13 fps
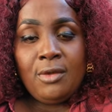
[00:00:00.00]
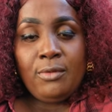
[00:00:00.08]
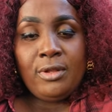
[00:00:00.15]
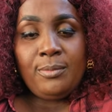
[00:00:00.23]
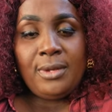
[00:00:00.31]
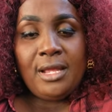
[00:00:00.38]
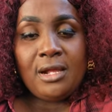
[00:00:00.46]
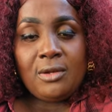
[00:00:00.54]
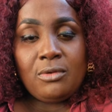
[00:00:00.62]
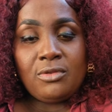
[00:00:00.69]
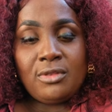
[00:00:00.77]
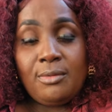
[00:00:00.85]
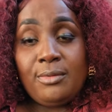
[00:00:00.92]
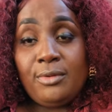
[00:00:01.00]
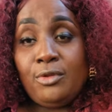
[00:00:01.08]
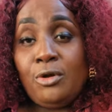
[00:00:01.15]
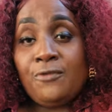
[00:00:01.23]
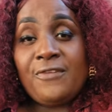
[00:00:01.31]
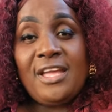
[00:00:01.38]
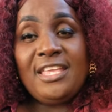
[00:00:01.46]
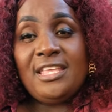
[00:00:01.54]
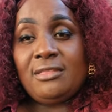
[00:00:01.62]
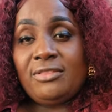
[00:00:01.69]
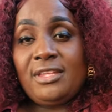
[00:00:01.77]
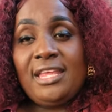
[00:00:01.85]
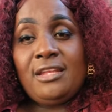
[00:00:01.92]
Well, black clothes. No, Friday
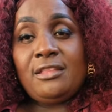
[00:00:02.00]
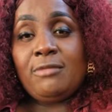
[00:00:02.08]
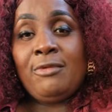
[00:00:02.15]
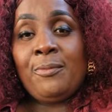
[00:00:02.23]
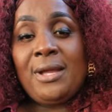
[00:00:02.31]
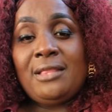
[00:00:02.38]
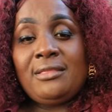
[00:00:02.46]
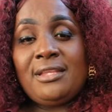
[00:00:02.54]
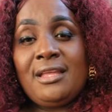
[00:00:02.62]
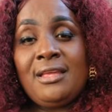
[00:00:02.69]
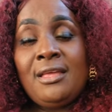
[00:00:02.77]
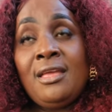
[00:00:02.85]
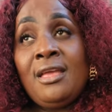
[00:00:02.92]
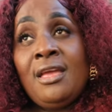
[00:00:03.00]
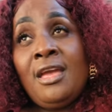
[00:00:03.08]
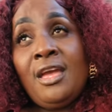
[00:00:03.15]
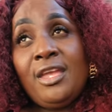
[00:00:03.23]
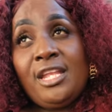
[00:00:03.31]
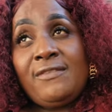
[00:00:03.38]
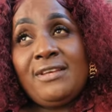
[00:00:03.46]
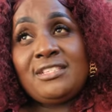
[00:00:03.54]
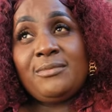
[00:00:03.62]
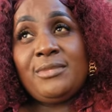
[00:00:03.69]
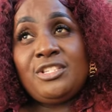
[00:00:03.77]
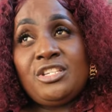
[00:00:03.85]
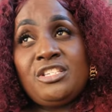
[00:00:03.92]
yesterday, and I said, my pants, you never see
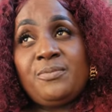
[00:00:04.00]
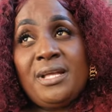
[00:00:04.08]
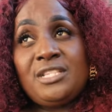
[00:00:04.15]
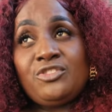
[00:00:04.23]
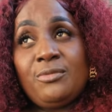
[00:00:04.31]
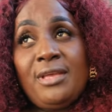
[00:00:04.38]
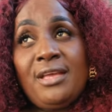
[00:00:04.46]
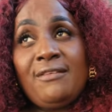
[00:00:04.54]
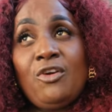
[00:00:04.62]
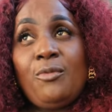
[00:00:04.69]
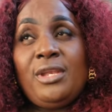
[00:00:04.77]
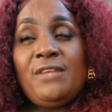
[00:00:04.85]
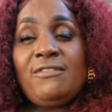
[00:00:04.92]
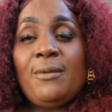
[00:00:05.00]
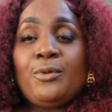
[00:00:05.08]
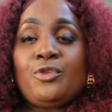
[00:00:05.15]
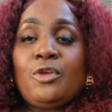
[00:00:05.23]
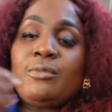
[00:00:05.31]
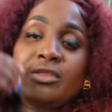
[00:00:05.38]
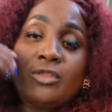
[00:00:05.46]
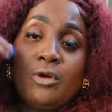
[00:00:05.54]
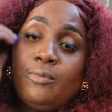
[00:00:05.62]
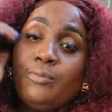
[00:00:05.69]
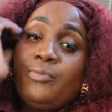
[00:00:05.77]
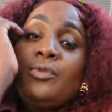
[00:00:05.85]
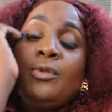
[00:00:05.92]
my jeans pants on me, or I never put up with
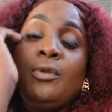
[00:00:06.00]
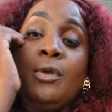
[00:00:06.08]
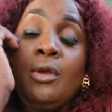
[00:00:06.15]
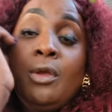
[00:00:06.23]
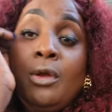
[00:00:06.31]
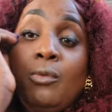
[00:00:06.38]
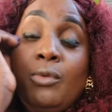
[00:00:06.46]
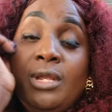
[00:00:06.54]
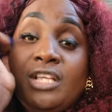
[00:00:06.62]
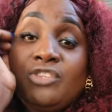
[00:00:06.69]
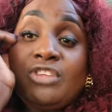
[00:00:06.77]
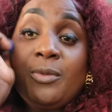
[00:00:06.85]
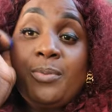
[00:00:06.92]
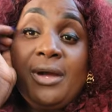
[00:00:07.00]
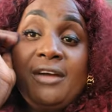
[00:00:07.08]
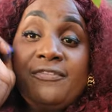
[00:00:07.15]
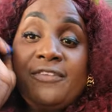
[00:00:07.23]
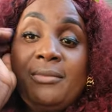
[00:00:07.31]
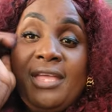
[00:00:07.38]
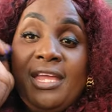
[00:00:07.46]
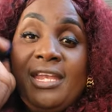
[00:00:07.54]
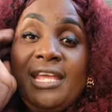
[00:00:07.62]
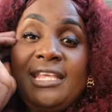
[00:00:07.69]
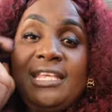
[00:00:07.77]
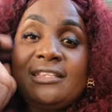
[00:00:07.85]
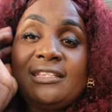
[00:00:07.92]
something. When I drop off, I'm here
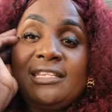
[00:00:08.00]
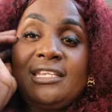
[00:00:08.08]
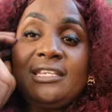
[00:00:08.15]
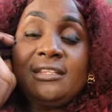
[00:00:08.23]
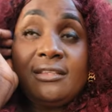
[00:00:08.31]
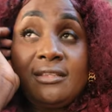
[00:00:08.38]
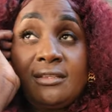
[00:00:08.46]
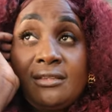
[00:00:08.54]
at 18.